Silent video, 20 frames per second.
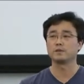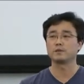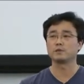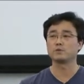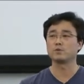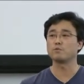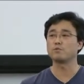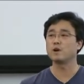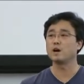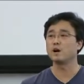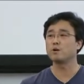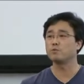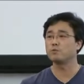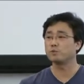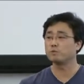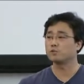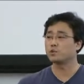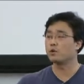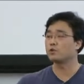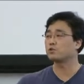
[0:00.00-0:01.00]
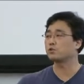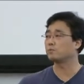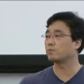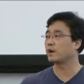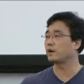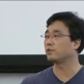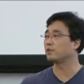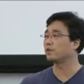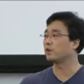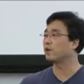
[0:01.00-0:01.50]
So far, we've talked
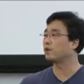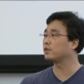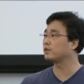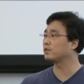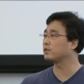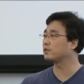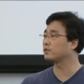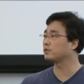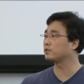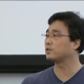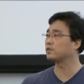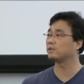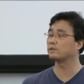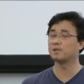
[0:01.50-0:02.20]
about the audience.